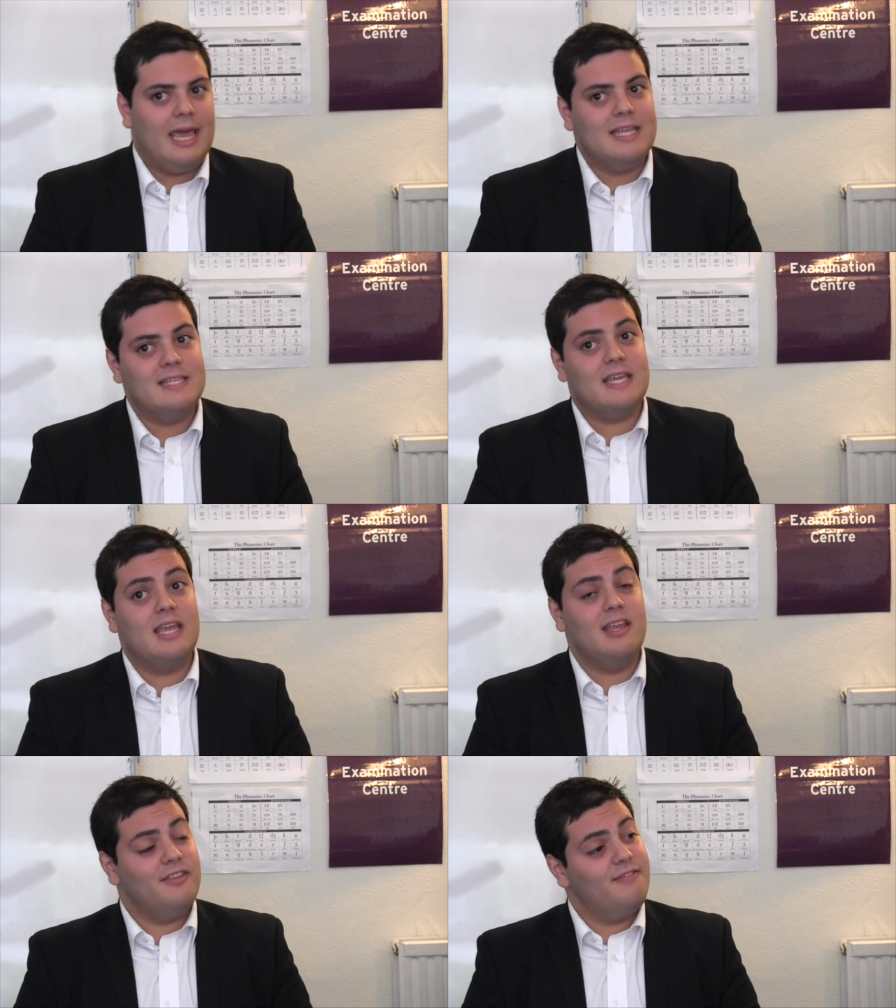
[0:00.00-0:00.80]
And
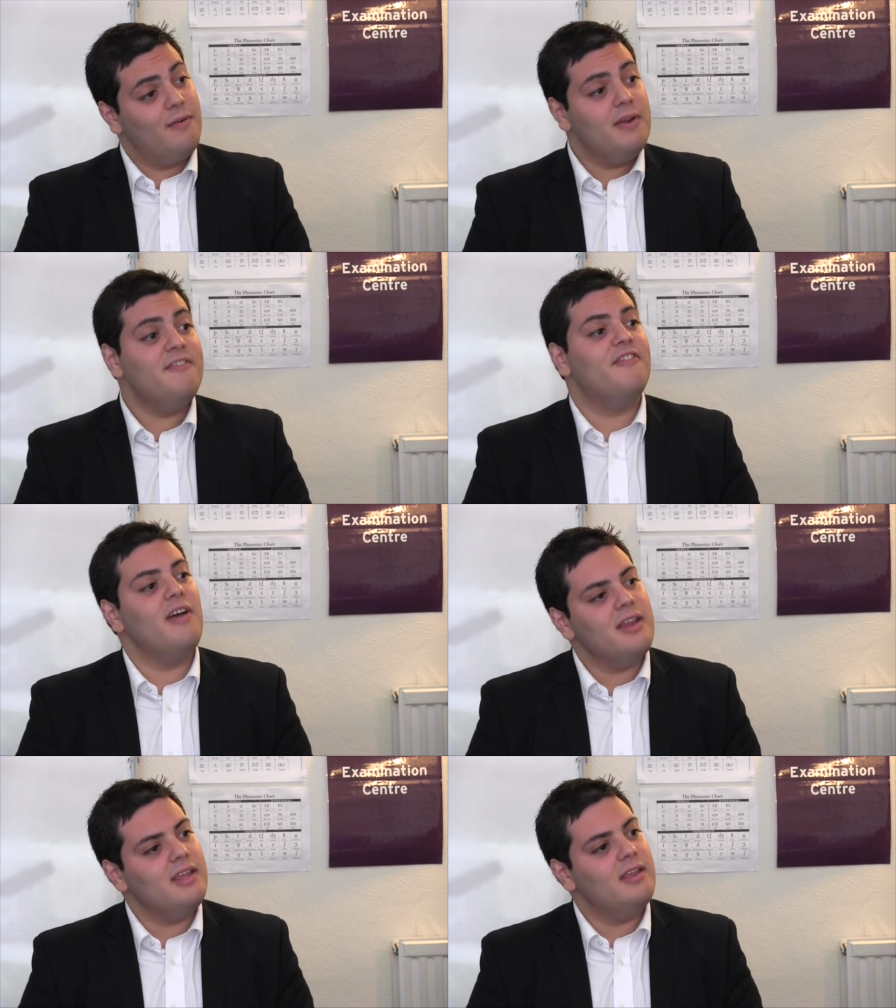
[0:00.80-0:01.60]
it's very
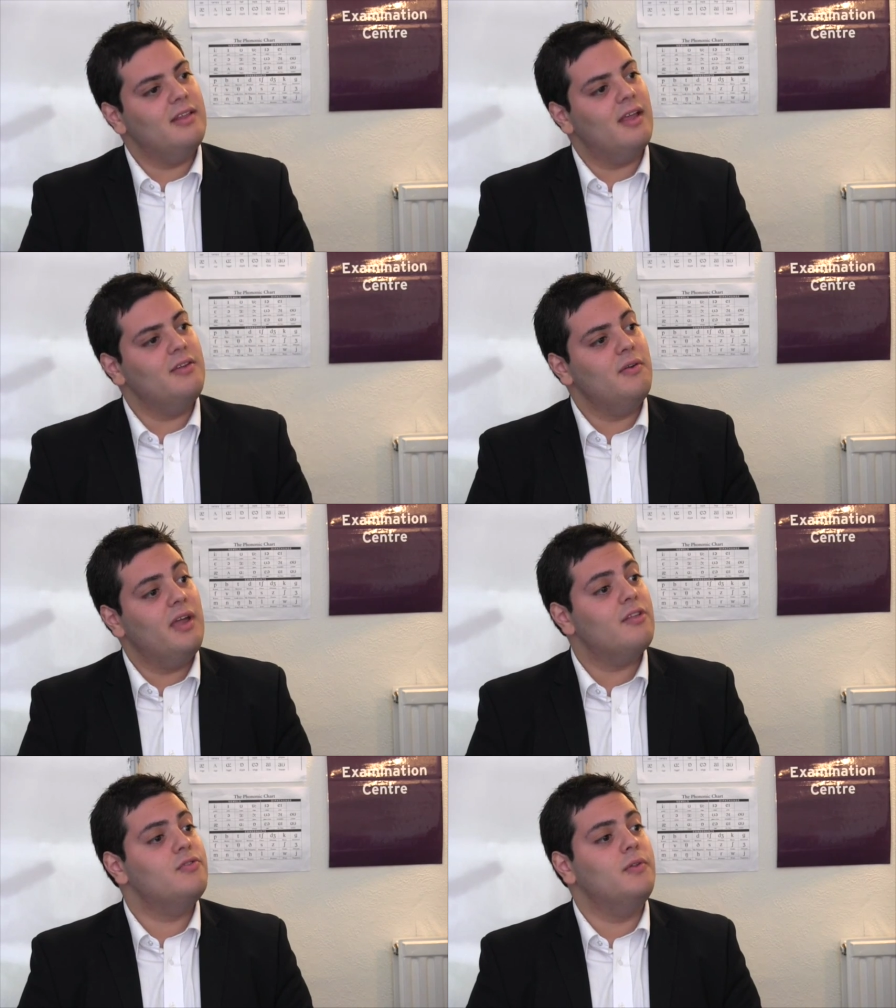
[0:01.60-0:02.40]
funny that you
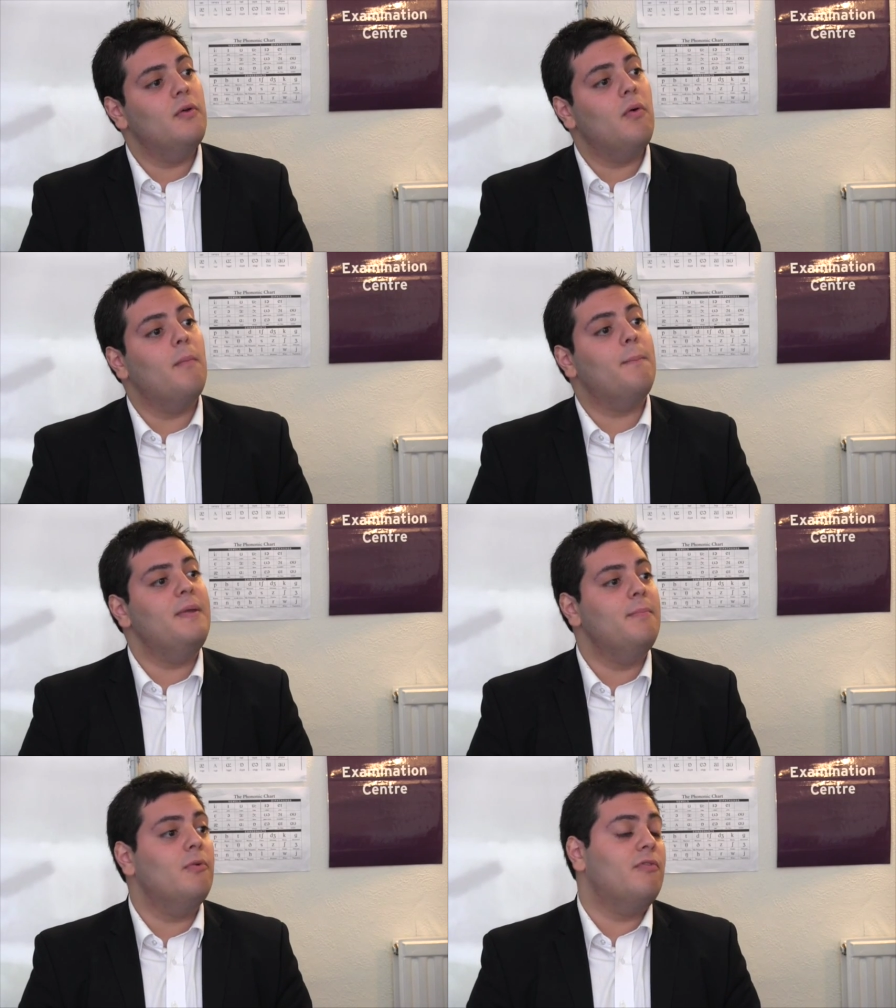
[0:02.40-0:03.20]
get to know
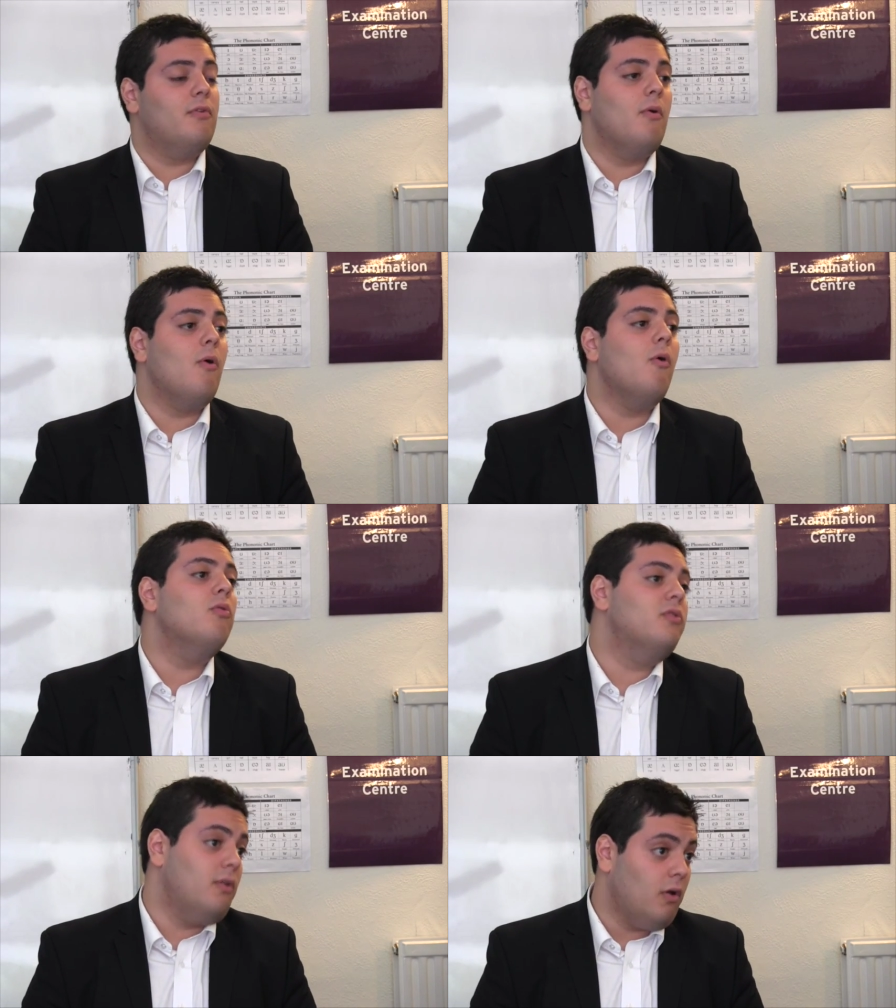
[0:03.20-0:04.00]
people from
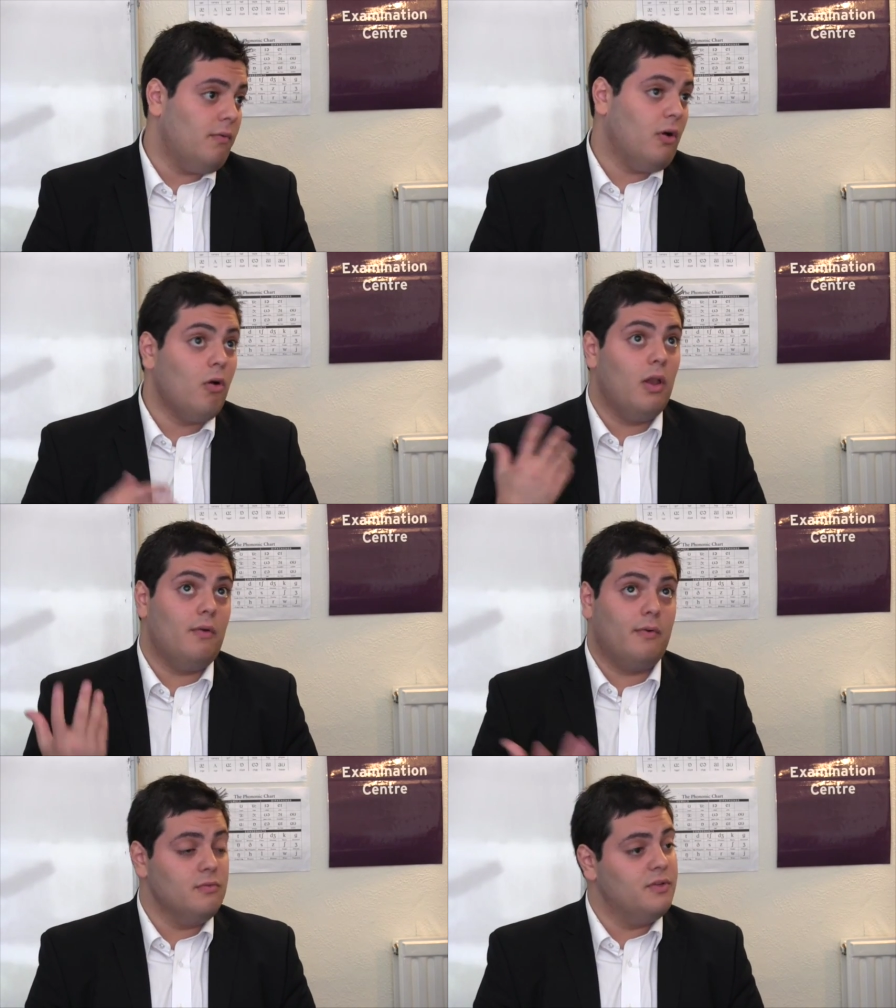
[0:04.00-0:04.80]
all
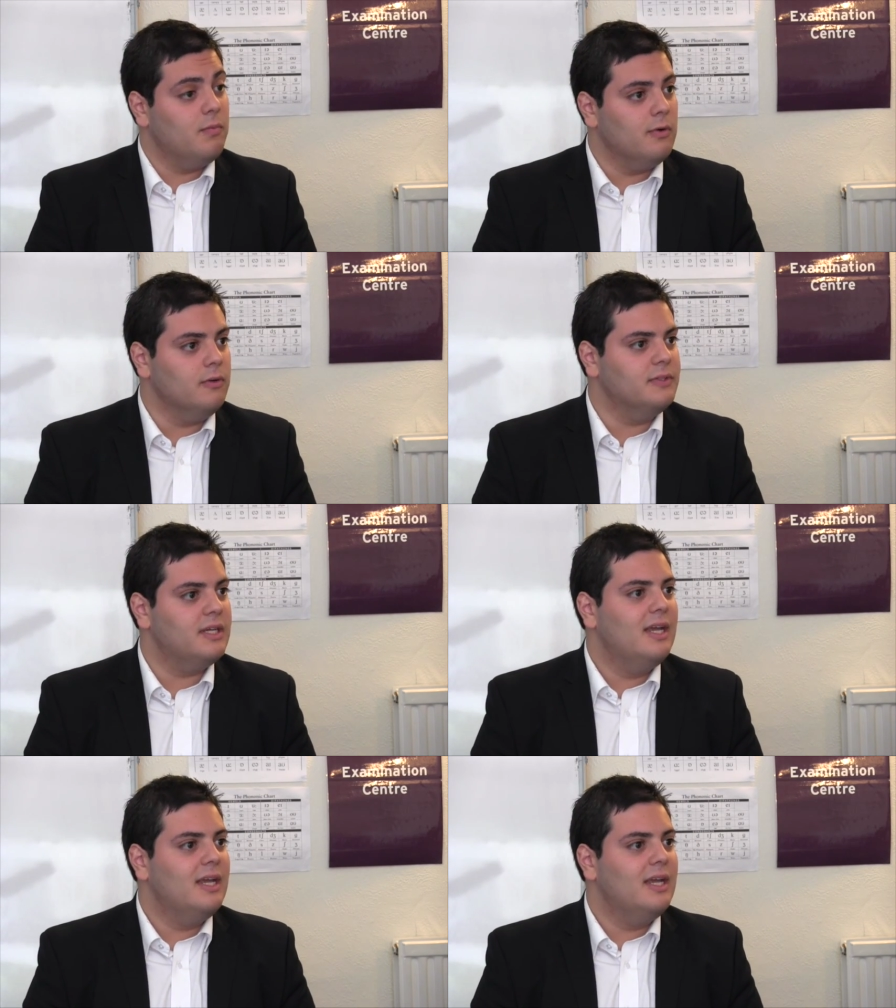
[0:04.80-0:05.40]
around the world.